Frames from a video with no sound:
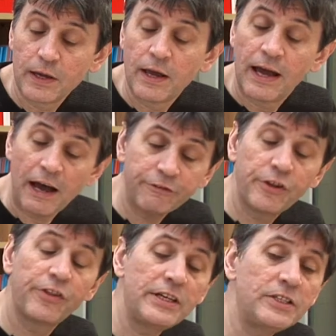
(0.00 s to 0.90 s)
After
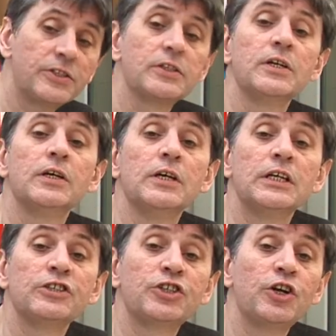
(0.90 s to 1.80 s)
this,
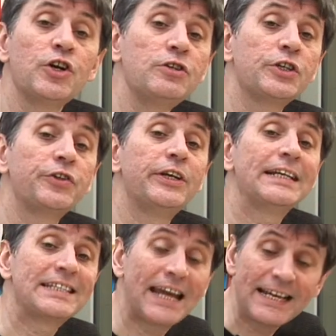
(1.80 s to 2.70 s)
turn to the
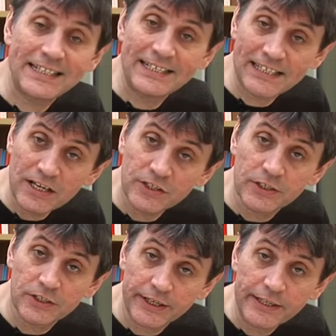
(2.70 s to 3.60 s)
dictated
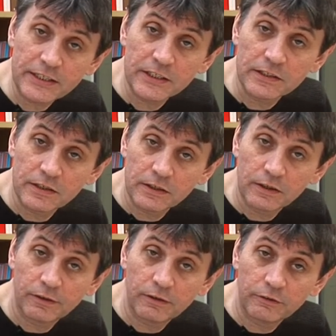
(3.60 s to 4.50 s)
sentences
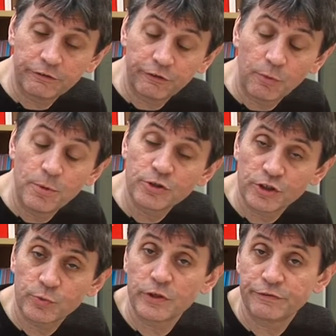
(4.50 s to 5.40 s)
for most used
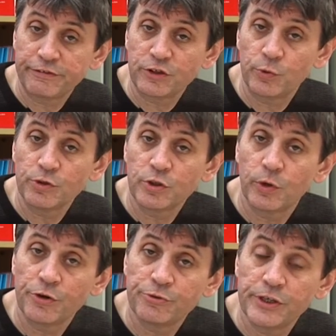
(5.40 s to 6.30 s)
words 51 to
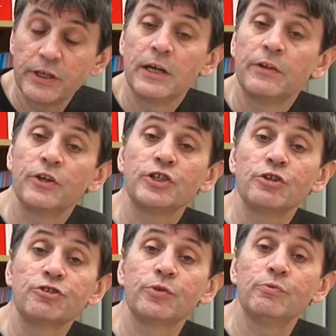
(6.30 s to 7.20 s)
100 that your
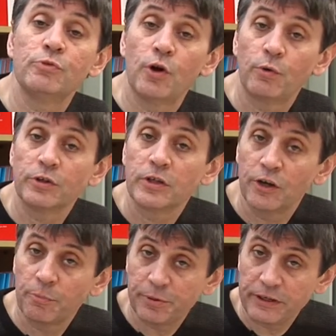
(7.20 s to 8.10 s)
student wrote on a
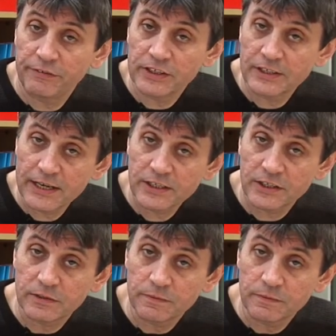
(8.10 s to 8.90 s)
previous lesson.